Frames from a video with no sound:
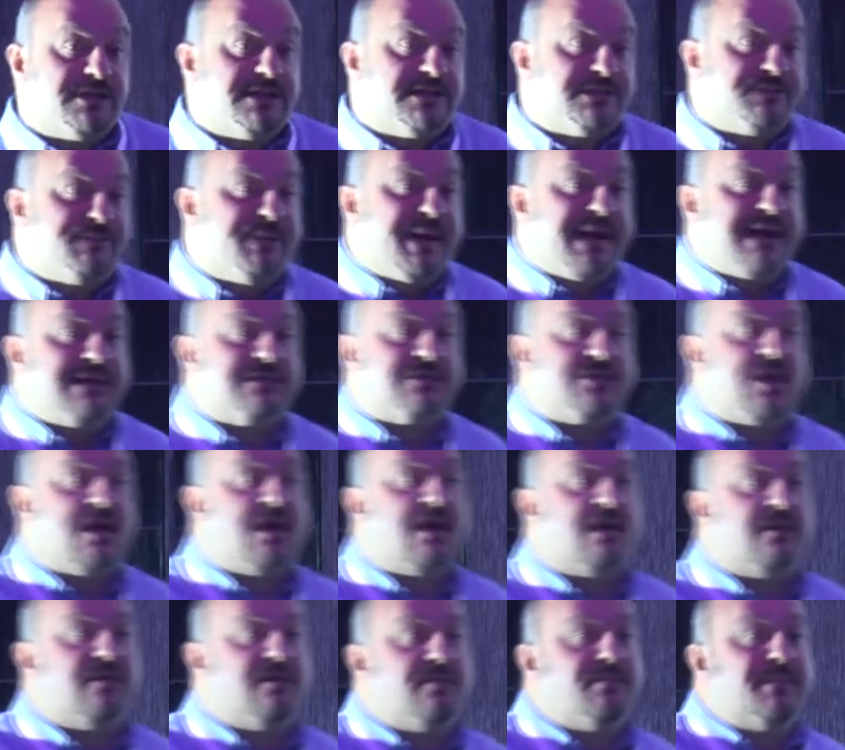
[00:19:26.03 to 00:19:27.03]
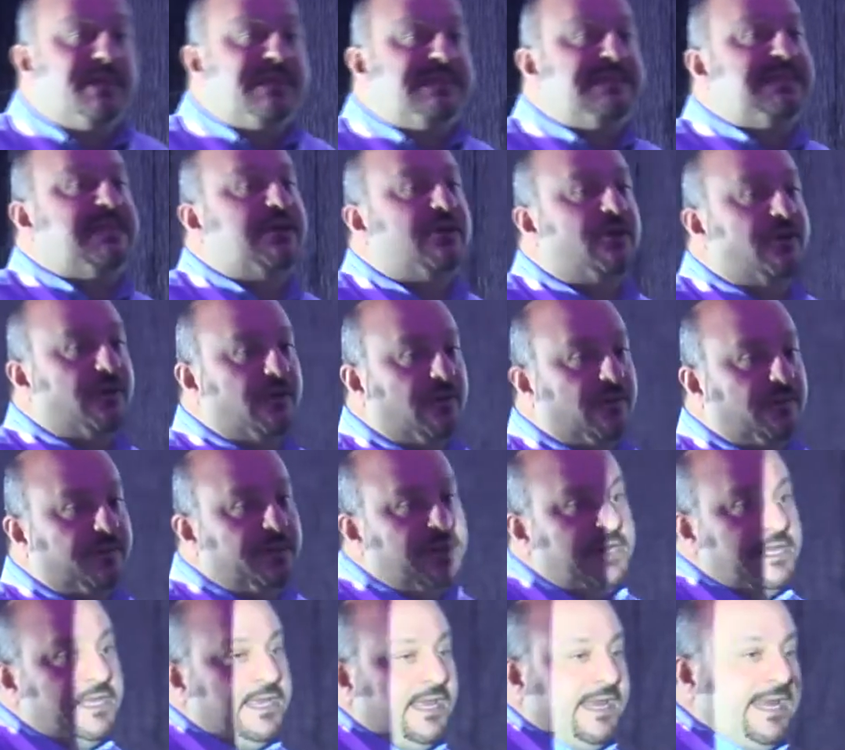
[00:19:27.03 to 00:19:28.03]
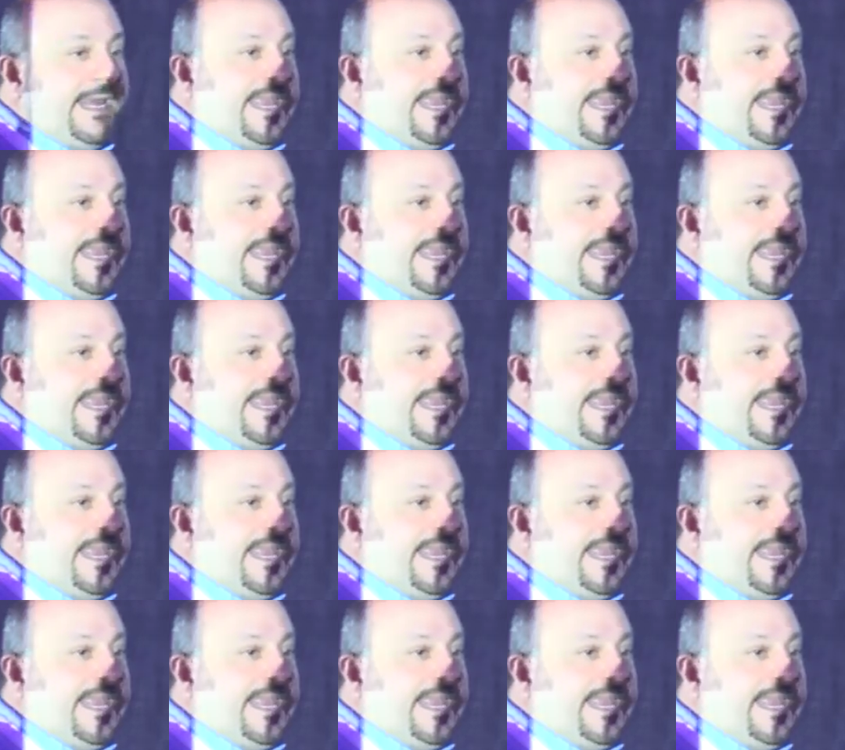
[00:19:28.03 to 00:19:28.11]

is based on the material. It